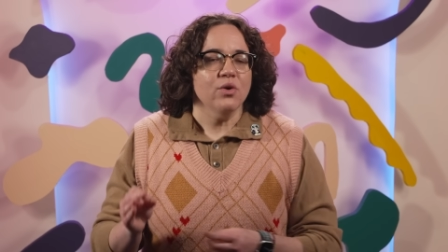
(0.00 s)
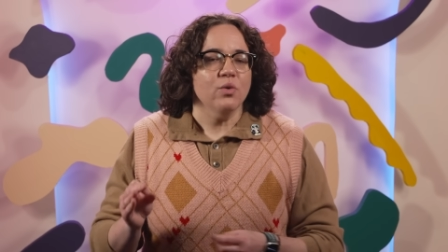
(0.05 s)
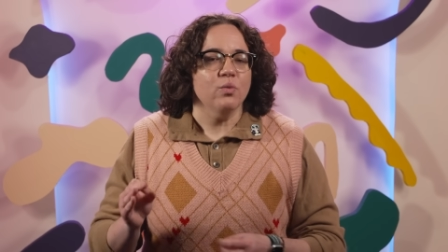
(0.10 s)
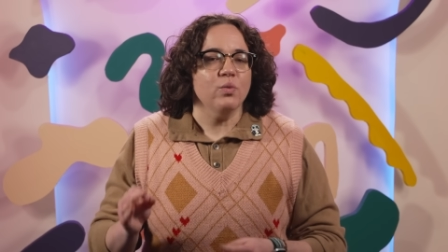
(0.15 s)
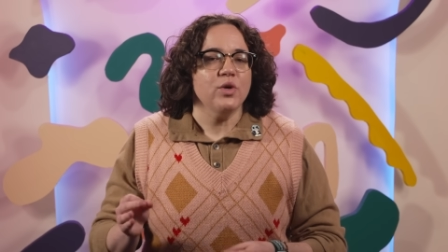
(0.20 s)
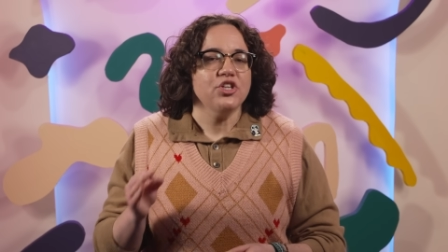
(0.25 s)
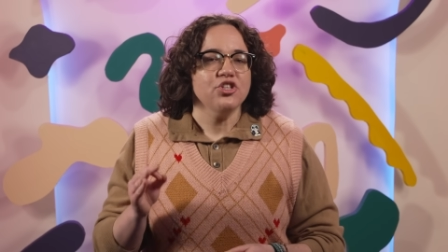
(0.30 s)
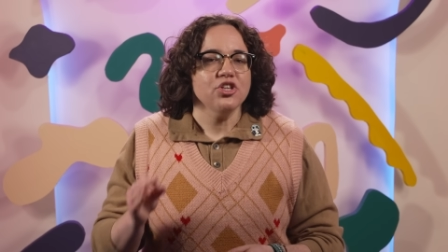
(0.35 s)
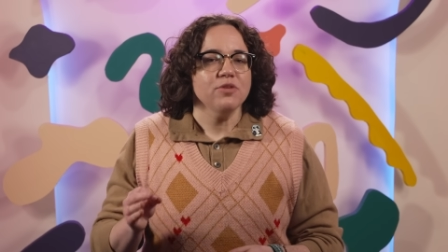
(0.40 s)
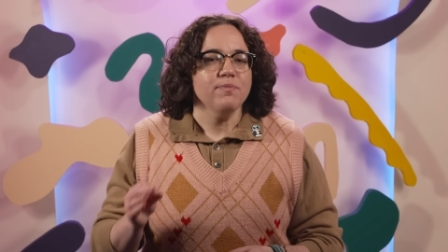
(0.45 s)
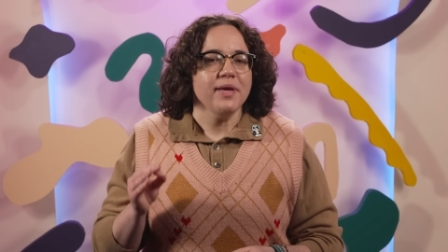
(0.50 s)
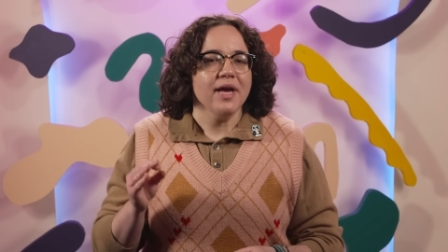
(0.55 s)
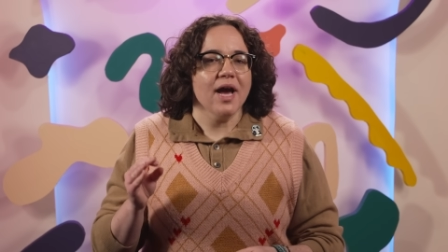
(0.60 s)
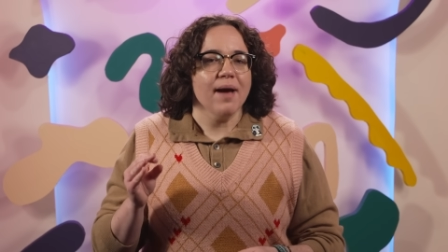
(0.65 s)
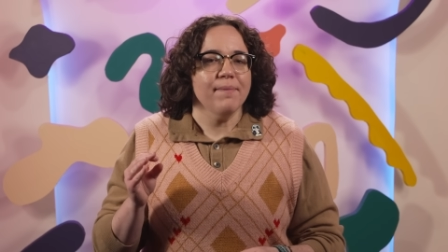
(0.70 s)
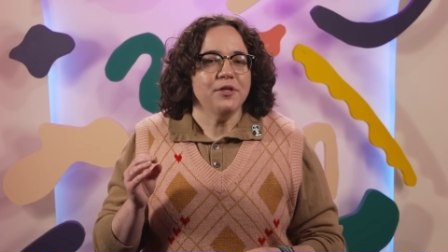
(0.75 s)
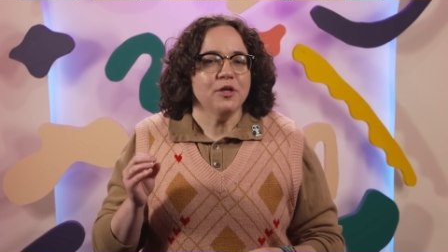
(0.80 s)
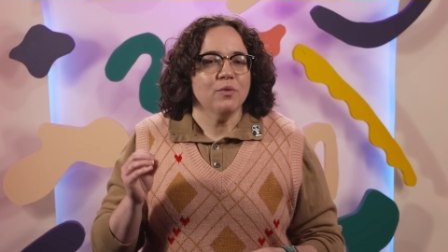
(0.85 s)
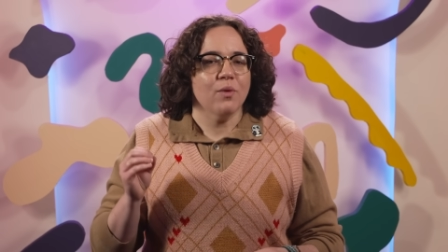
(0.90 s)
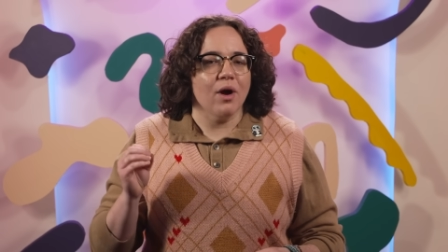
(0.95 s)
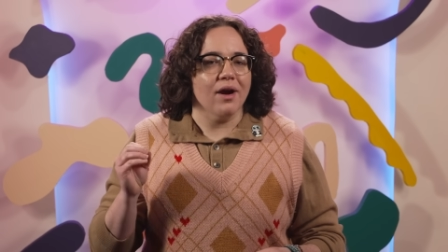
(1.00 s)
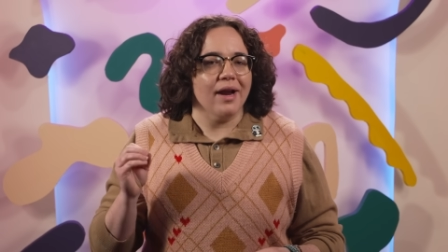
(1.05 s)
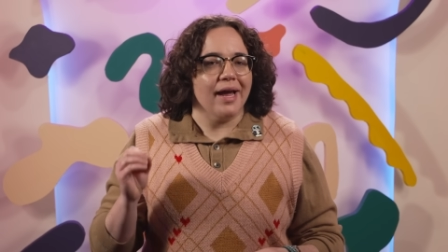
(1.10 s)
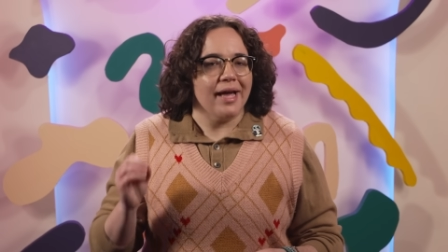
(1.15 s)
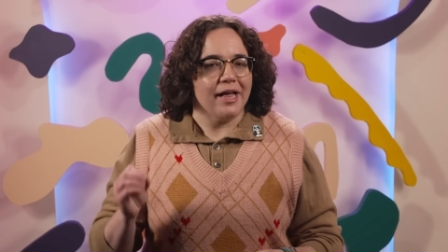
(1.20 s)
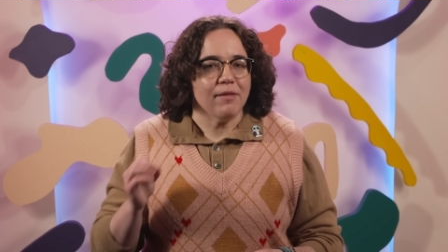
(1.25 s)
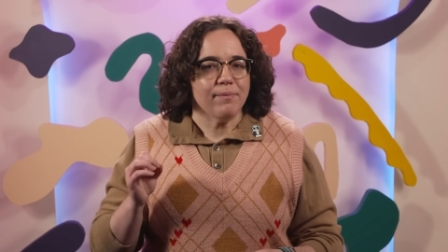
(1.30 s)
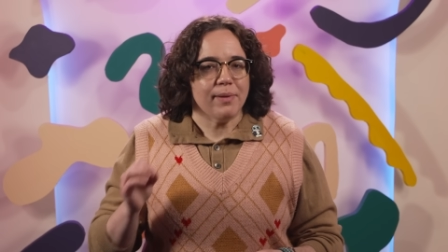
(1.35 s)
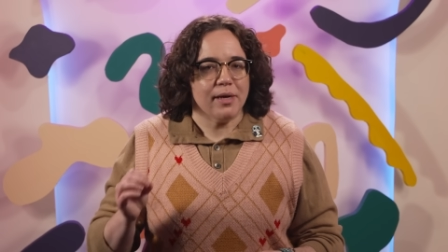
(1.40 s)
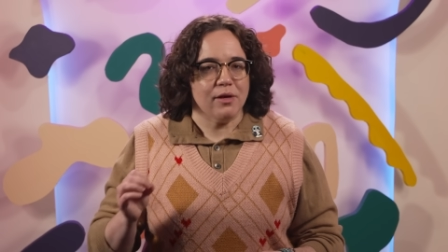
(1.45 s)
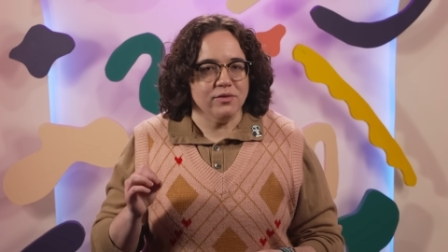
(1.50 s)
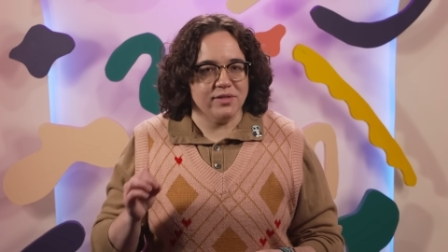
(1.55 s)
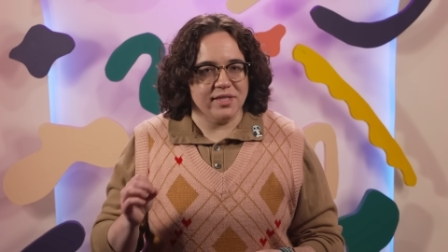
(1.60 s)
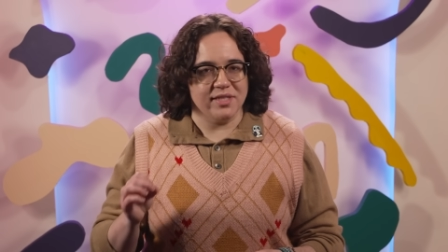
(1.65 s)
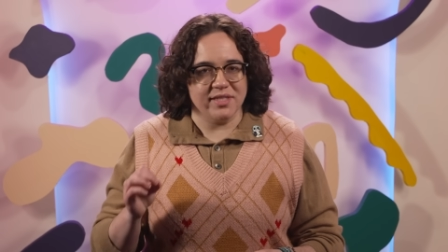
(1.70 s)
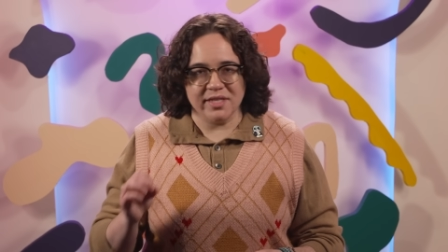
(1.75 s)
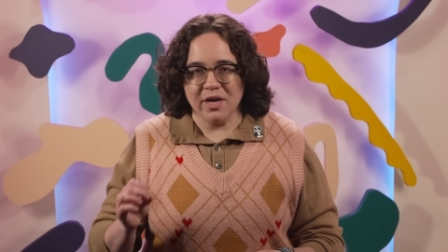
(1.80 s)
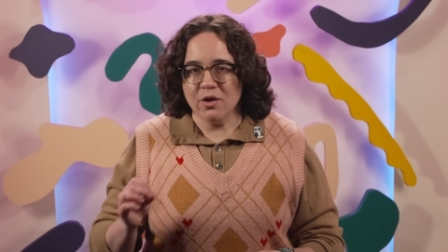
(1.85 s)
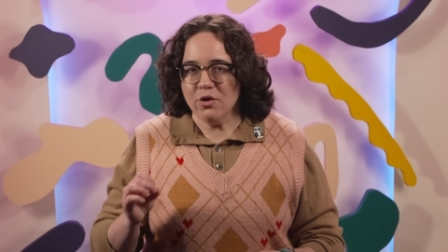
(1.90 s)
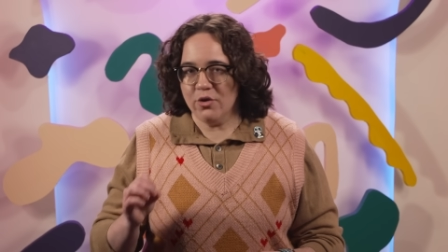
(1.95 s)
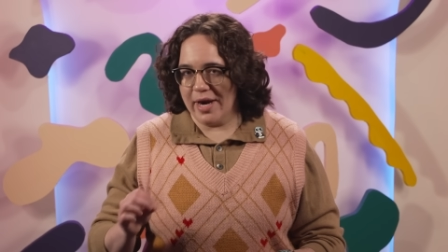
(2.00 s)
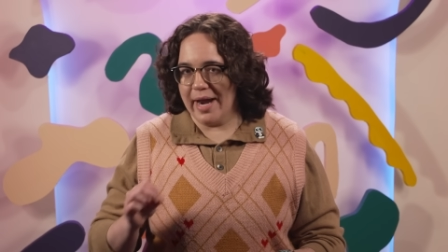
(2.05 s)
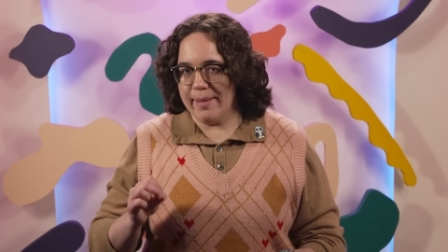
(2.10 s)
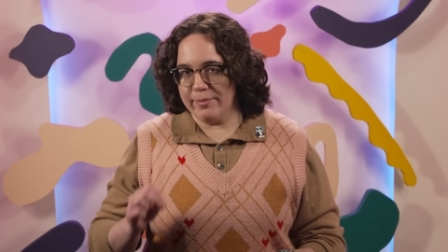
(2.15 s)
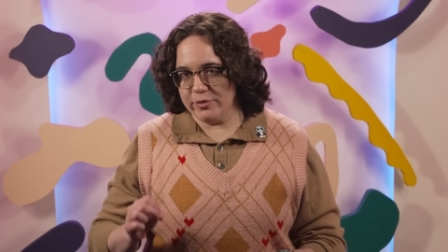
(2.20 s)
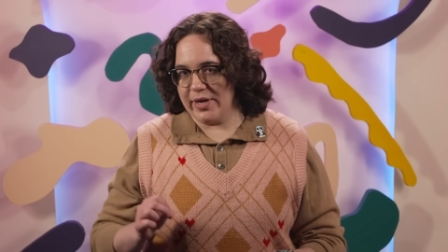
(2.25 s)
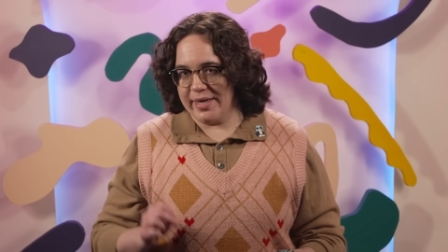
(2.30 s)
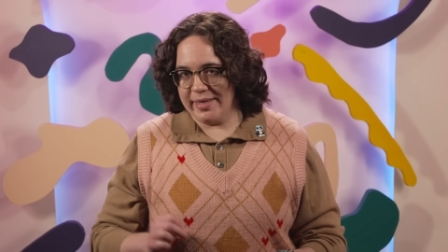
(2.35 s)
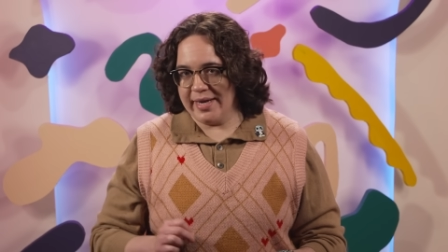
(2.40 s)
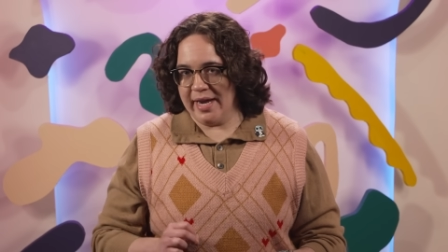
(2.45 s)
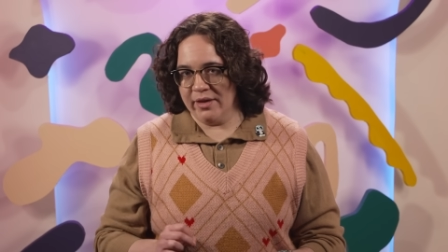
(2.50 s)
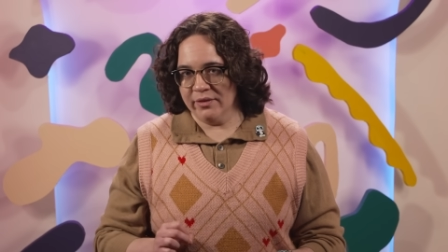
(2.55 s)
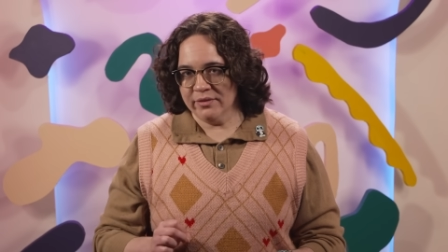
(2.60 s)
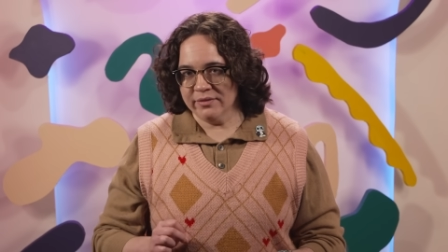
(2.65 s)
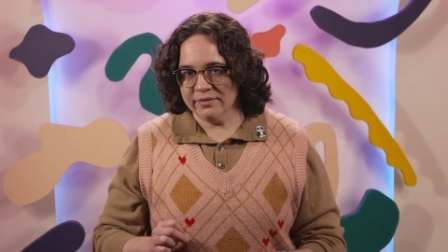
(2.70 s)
We should be up to our elbows in snow crabs right now.